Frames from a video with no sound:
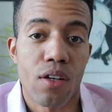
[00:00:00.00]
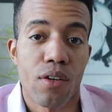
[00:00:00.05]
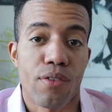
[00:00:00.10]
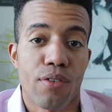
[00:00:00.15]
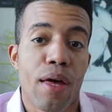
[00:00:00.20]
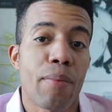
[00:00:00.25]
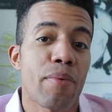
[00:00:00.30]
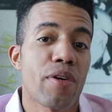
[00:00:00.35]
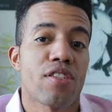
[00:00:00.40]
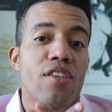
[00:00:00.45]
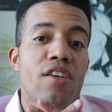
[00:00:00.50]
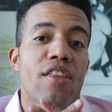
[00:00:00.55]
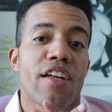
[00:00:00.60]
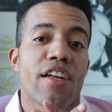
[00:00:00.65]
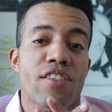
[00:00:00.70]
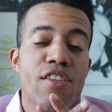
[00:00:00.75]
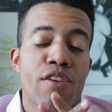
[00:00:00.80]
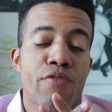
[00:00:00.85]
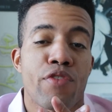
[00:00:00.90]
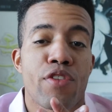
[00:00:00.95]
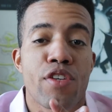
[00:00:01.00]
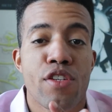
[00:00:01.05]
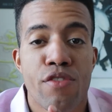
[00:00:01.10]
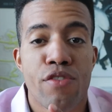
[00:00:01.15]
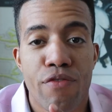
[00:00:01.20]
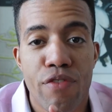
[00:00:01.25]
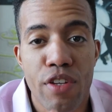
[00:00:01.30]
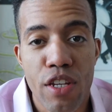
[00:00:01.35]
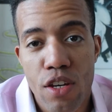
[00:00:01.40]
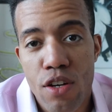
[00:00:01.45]
That being said, that is it for this
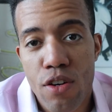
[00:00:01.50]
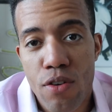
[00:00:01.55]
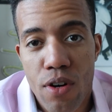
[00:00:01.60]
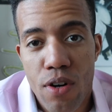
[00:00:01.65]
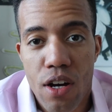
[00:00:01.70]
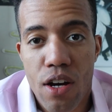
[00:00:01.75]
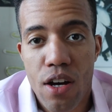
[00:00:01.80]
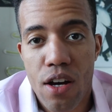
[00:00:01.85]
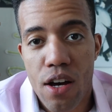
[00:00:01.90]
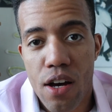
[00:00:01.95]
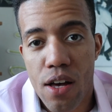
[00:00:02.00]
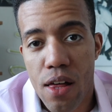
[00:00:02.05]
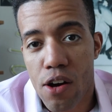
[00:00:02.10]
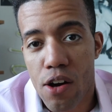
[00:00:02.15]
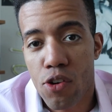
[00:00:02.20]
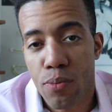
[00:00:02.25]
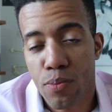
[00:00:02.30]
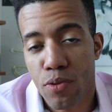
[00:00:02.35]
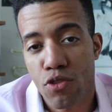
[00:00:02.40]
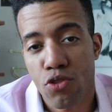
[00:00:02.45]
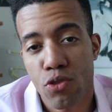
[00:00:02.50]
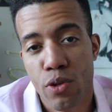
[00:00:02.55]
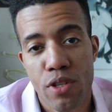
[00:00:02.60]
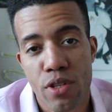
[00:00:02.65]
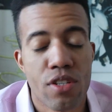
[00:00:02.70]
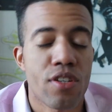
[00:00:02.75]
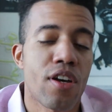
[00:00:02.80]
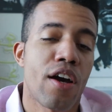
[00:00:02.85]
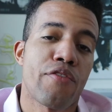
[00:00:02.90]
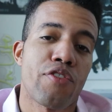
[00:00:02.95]
video. I hope you enjoyed
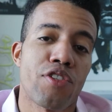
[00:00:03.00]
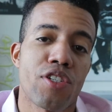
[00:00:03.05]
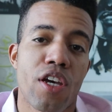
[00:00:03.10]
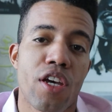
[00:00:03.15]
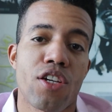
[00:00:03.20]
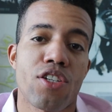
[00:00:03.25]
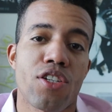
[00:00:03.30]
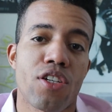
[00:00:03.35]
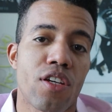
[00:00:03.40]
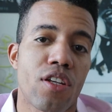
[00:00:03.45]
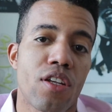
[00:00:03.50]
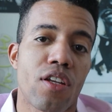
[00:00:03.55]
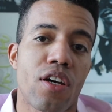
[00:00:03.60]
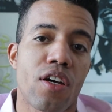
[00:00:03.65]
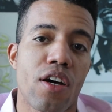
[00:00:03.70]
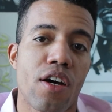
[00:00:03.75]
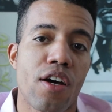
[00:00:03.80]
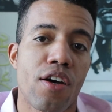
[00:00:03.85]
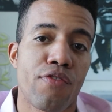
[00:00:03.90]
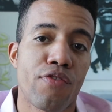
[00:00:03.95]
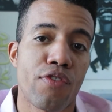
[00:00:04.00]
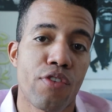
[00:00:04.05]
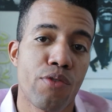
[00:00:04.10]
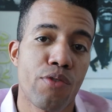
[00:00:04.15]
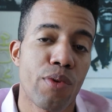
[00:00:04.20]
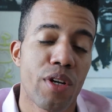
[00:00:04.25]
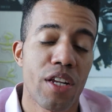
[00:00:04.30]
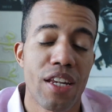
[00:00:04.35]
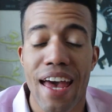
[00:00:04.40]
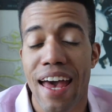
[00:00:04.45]
this conversation. If you
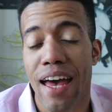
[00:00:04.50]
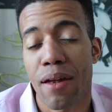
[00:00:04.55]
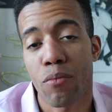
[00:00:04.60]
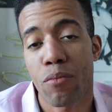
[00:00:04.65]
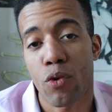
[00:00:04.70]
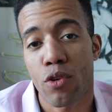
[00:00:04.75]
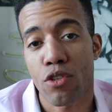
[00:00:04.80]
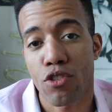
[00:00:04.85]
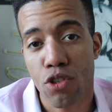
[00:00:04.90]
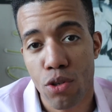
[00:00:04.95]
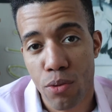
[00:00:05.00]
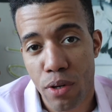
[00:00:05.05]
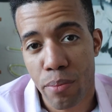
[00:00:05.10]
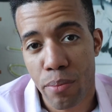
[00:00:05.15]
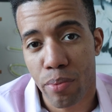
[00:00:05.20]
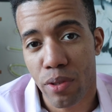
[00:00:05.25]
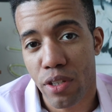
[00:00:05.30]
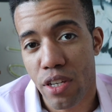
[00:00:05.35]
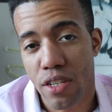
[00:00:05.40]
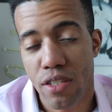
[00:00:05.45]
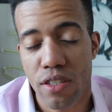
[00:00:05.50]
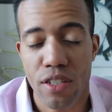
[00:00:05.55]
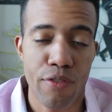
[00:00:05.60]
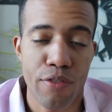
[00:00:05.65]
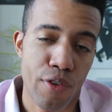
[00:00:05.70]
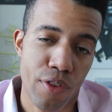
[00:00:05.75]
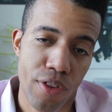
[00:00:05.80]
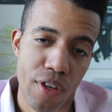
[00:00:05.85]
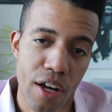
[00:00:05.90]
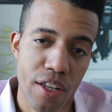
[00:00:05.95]
wanted to add more to it, please leave
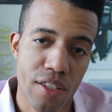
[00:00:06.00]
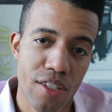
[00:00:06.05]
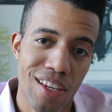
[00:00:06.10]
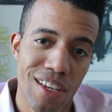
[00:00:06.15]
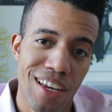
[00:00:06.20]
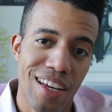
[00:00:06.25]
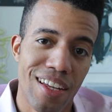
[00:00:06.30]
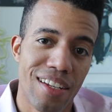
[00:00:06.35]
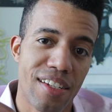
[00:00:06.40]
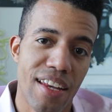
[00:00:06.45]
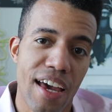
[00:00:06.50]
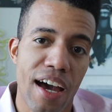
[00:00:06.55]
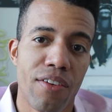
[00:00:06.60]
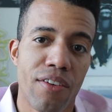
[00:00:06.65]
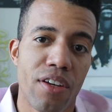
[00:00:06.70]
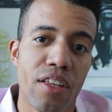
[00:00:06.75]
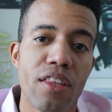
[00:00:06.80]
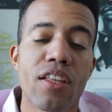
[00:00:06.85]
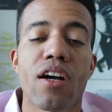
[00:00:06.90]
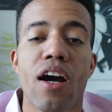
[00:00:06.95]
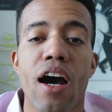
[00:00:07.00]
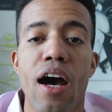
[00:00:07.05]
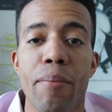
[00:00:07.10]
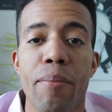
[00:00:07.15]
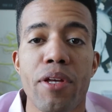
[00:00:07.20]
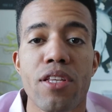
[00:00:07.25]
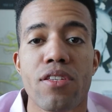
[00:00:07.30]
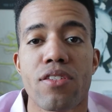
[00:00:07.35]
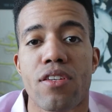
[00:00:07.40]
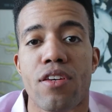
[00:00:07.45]
your thoughts down in the
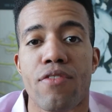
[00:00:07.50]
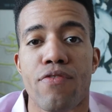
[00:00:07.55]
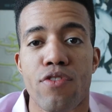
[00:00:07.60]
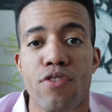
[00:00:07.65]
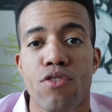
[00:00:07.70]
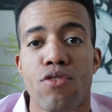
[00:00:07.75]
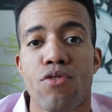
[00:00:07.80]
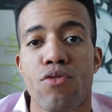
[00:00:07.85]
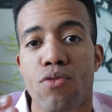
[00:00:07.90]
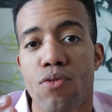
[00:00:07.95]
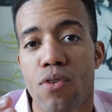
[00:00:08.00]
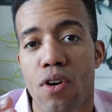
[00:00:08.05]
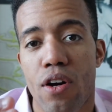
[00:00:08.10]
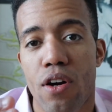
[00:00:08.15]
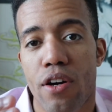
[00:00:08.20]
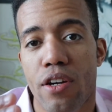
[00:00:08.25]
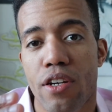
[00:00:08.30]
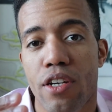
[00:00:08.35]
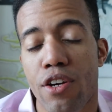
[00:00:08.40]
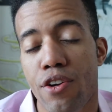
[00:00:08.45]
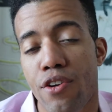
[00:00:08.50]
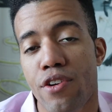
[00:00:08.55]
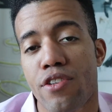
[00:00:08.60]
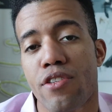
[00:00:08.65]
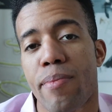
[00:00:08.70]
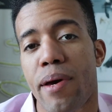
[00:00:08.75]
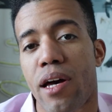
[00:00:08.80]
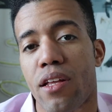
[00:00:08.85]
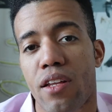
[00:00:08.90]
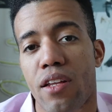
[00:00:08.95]
comments. If you are curious
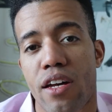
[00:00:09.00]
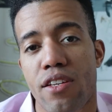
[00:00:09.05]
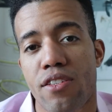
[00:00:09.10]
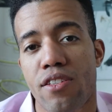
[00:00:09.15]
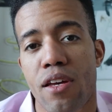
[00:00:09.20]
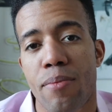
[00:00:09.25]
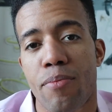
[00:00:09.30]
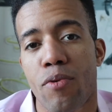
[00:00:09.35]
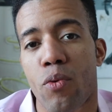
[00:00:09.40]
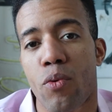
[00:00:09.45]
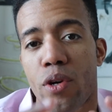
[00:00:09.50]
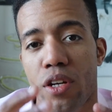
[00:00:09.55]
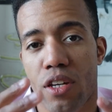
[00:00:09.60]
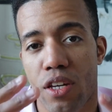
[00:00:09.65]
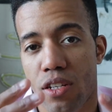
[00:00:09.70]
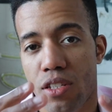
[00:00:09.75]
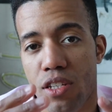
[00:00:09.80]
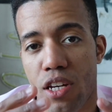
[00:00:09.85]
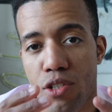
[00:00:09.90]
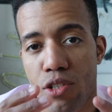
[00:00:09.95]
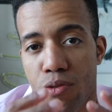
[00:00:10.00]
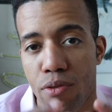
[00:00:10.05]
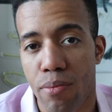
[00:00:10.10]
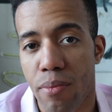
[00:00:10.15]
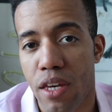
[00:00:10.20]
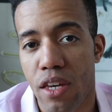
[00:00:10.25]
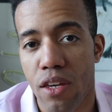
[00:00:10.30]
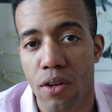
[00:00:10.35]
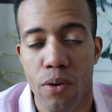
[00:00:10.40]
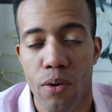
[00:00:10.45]
about Lightstep or want to get in touch with
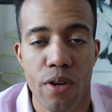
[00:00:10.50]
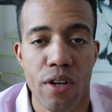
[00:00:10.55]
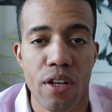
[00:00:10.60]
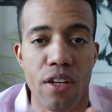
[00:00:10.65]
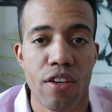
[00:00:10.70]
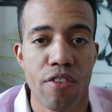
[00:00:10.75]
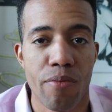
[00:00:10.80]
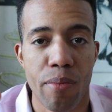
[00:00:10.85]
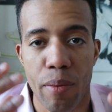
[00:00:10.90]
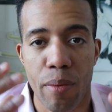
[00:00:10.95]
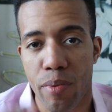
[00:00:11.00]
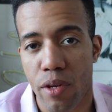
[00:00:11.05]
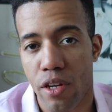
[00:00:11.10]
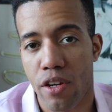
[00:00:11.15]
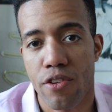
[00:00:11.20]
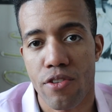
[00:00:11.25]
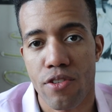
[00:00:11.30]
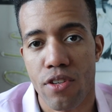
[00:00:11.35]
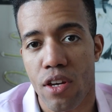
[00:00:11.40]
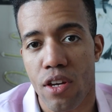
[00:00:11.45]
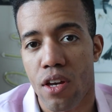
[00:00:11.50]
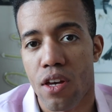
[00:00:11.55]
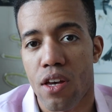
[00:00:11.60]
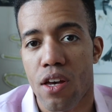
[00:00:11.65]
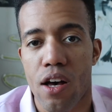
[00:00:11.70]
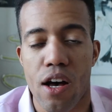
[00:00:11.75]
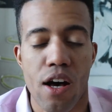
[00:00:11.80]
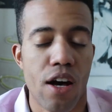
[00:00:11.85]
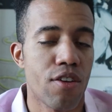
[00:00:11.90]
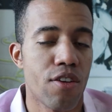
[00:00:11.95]
me or any of my peers,
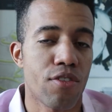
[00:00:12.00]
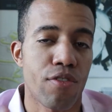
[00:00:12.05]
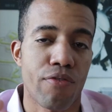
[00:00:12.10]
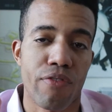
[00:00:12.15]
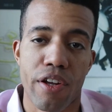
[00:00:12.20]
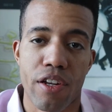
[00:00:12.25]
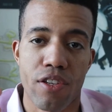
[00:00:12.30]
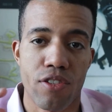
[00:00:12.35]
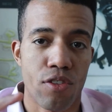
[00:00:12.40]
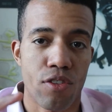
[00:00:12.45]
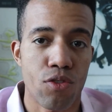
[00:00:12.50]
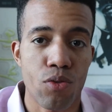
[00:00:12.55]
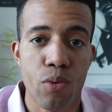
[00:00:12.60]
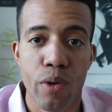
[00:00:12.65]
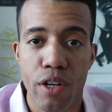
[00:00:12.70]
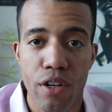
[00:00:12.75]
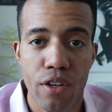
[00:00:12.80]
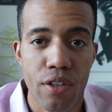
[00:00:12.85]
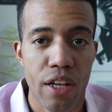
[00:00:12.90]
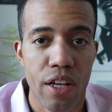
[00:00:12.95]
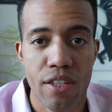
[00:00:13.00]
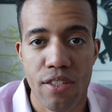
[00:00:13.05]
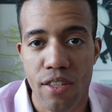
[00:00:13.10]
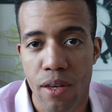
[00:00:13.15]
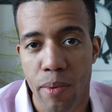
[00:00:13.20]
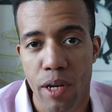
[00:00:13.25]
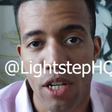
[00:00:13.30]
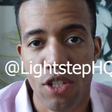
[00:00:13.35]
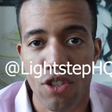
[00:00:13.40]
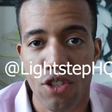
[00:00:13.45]
you can find us on Twitter,
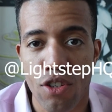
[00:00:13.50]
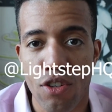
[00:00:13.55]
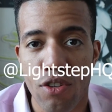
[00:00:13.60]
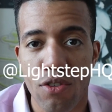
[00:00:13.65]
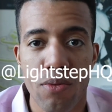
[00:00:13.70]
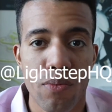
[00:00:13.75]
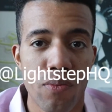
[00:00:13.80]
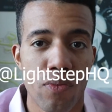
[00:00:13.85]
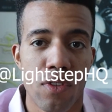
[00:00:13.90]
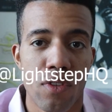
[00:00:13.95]
LightstepHQ.